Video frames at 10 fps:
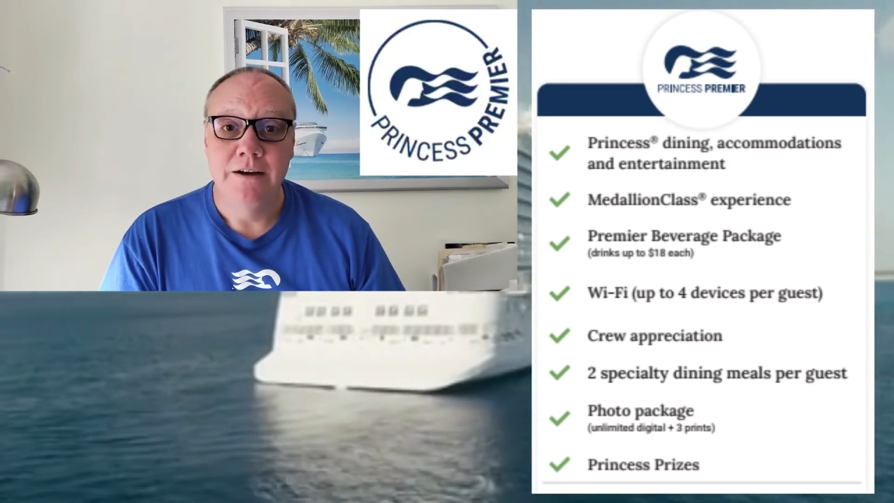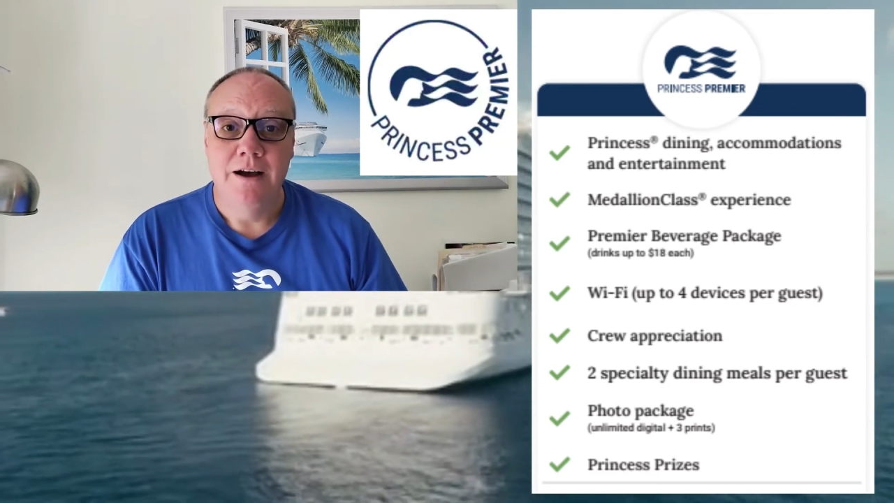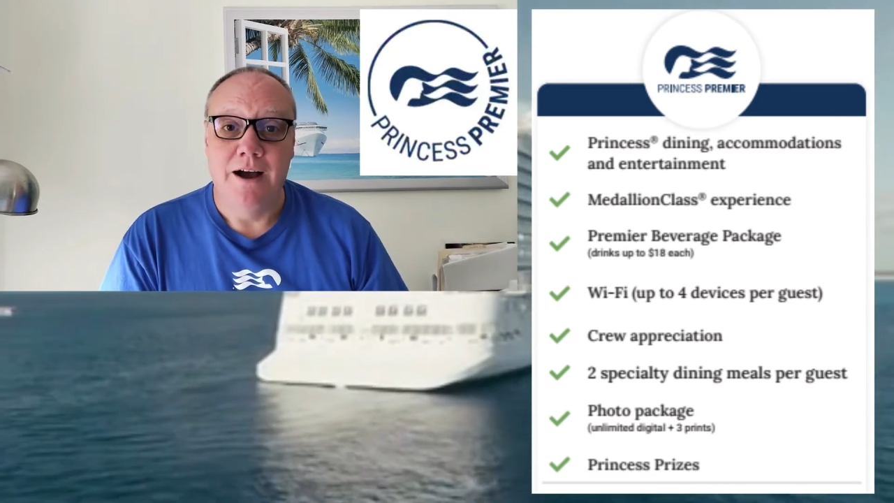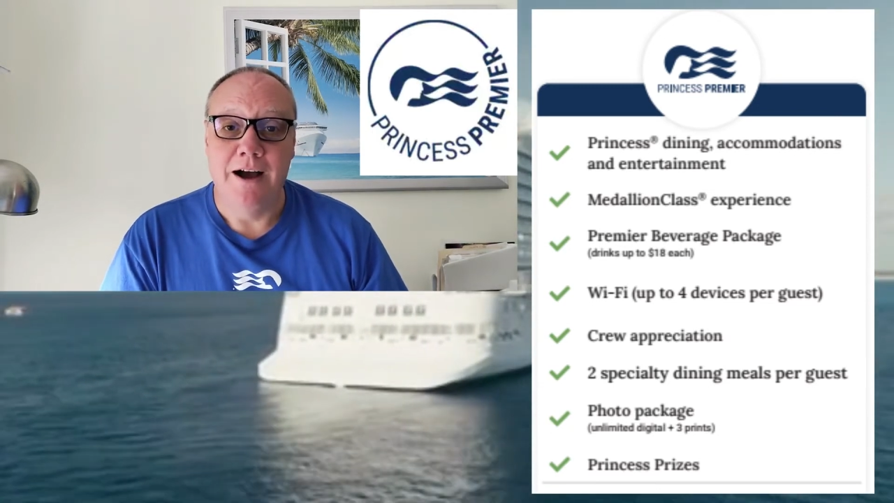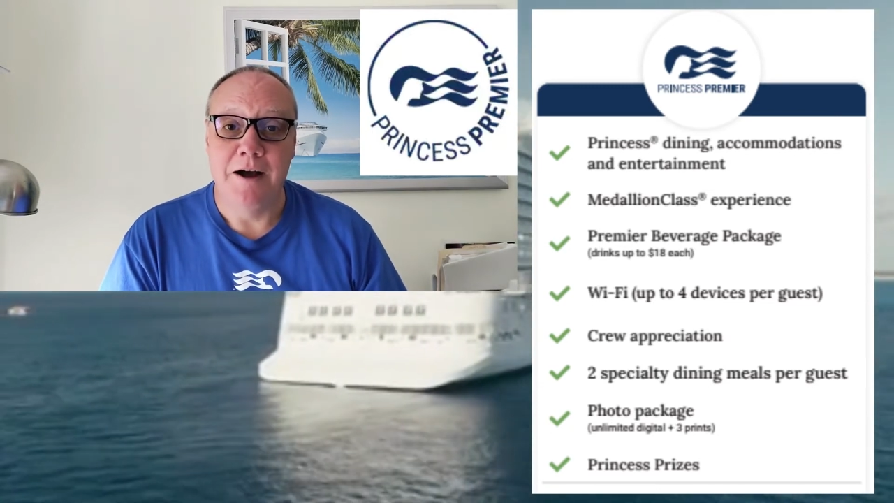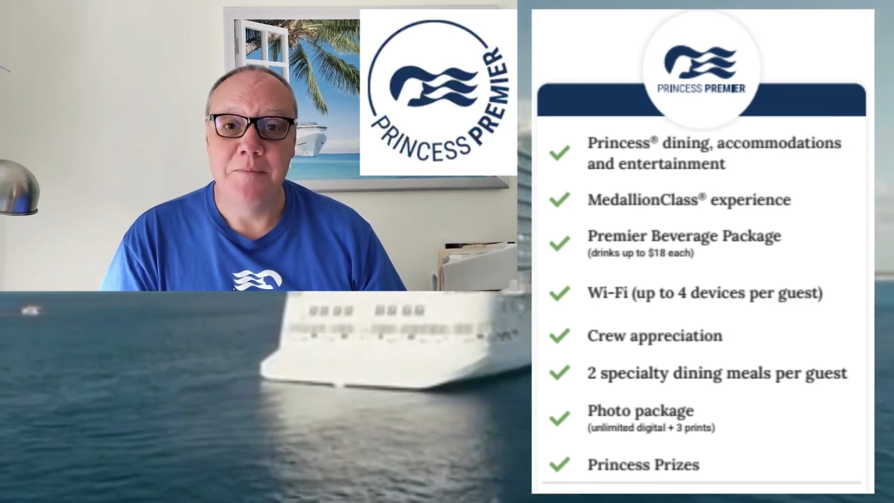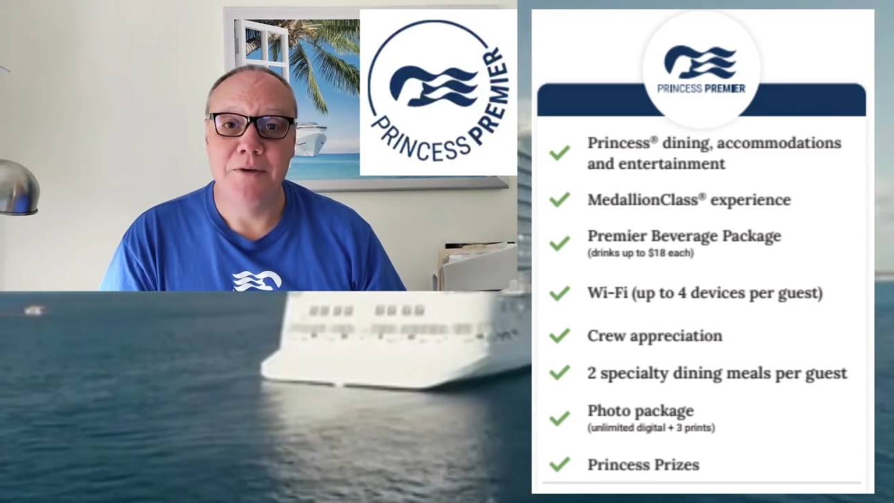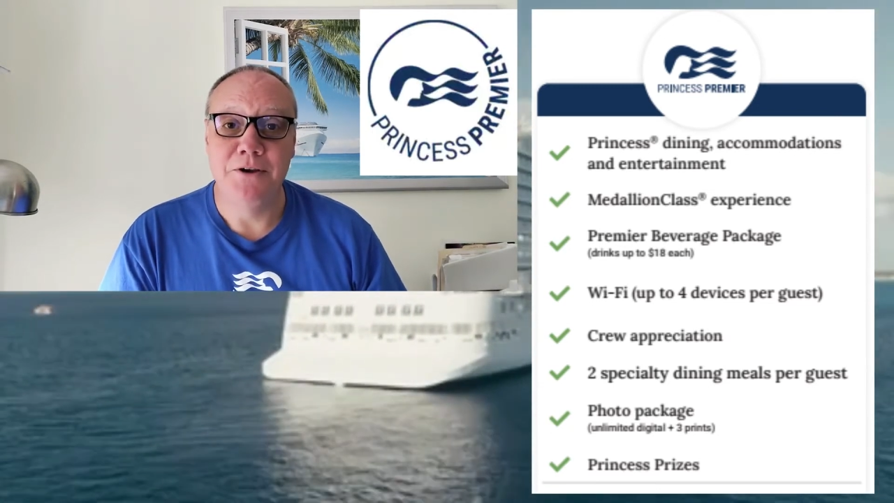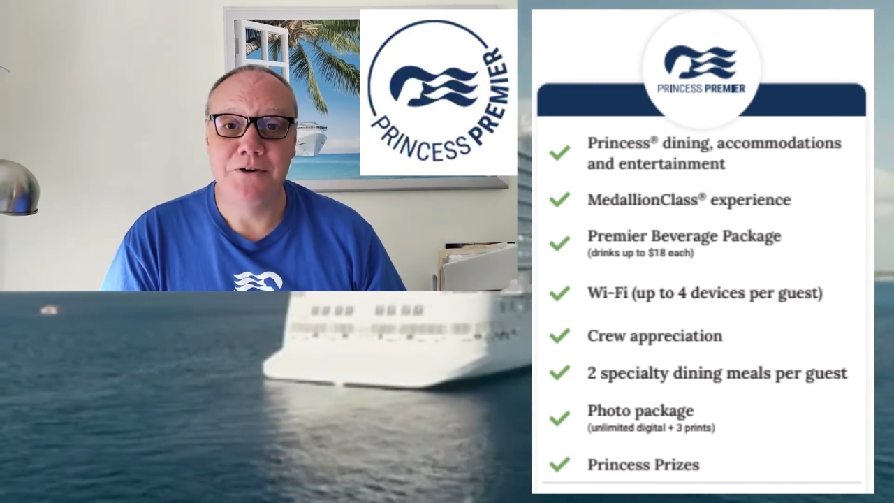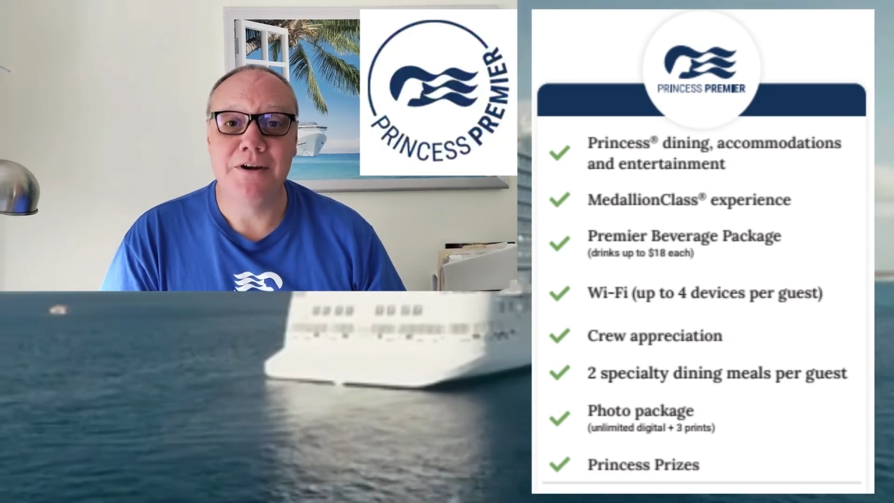
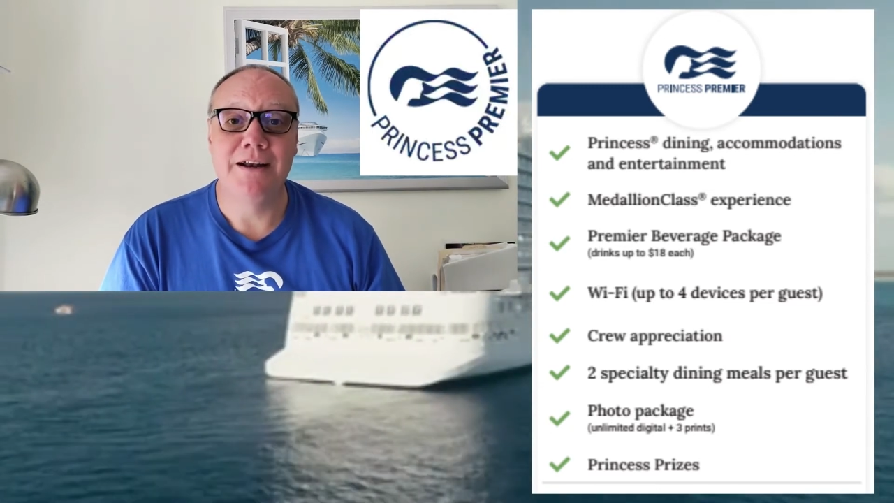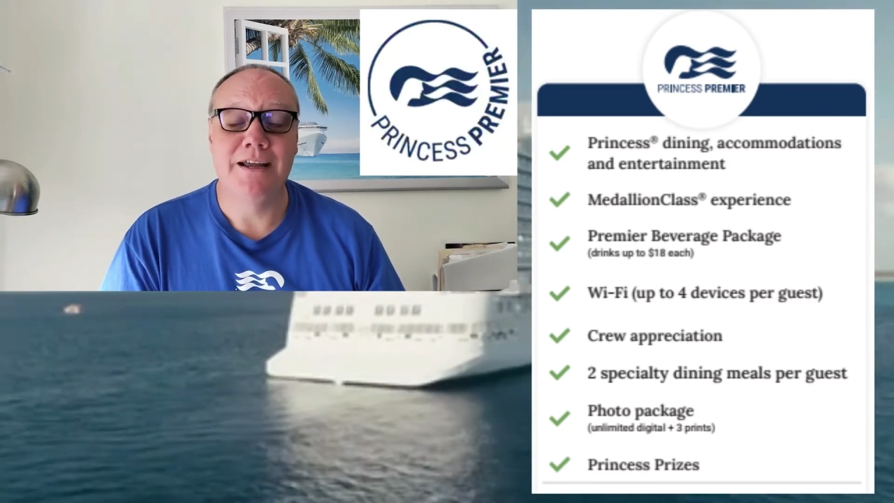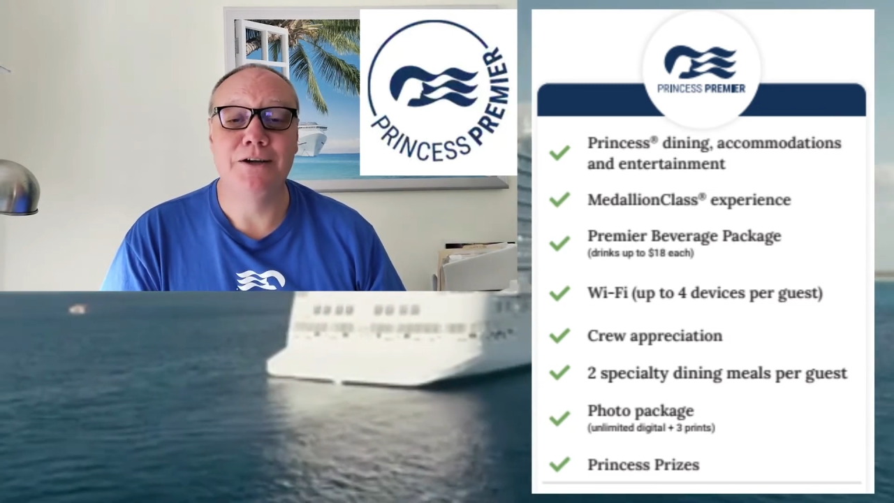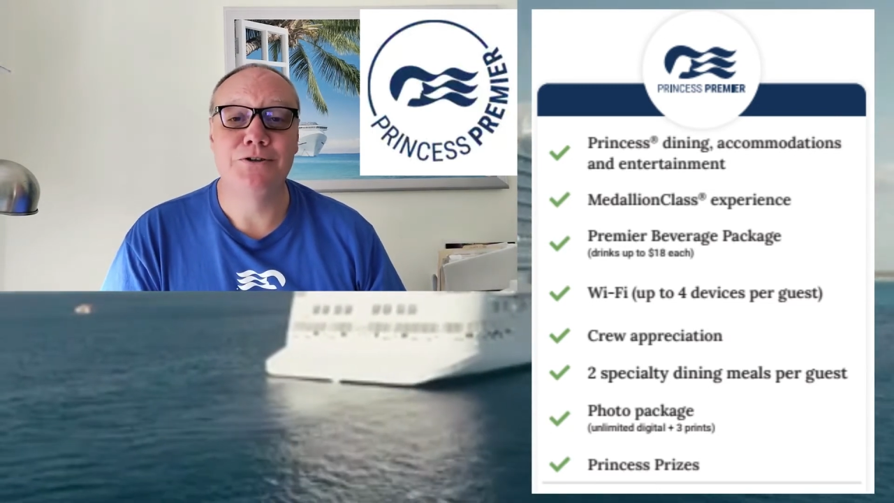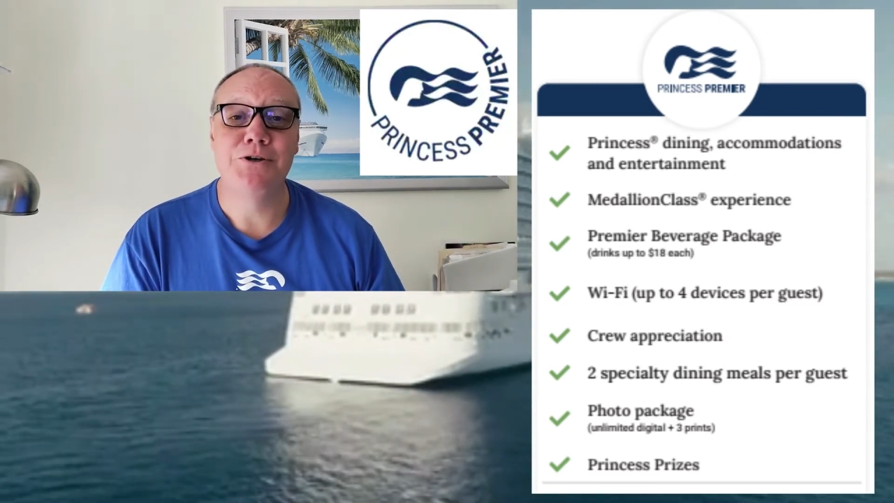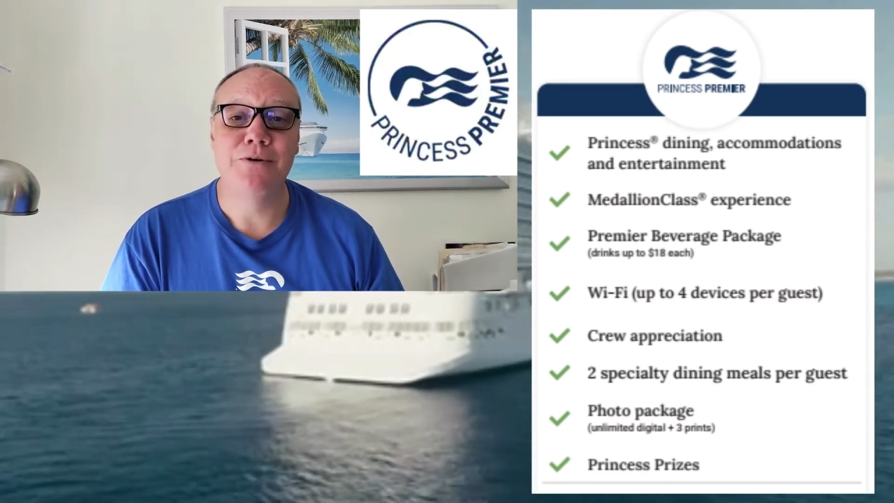you're going to get two